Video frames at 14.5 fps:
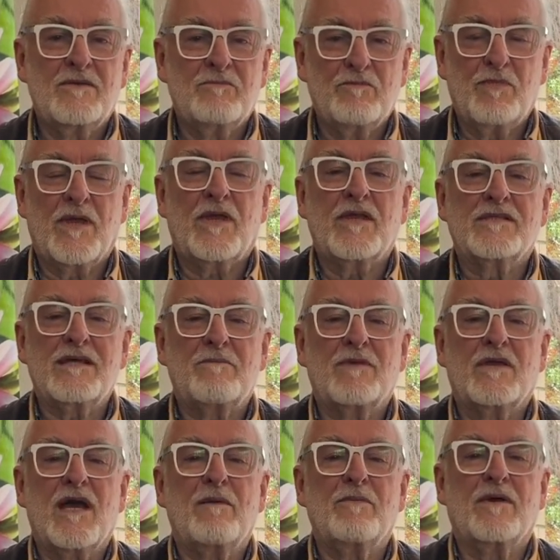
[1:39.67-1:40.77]
picking something
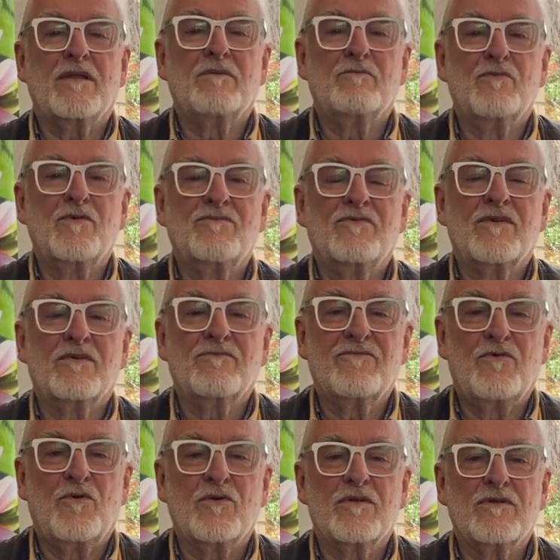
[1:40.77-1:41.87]
up and moving it
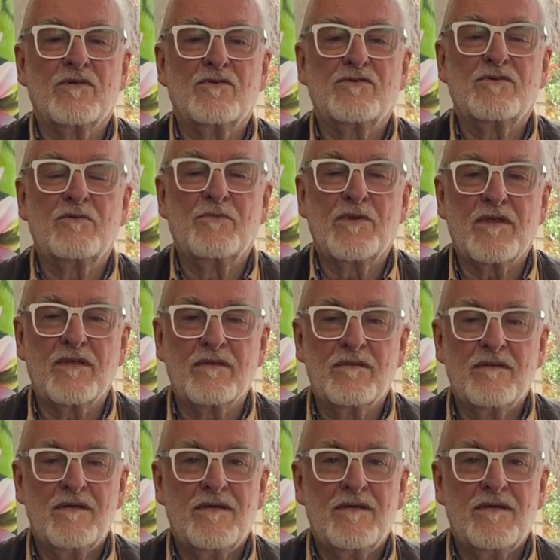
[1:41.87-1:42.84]
forward and contributing.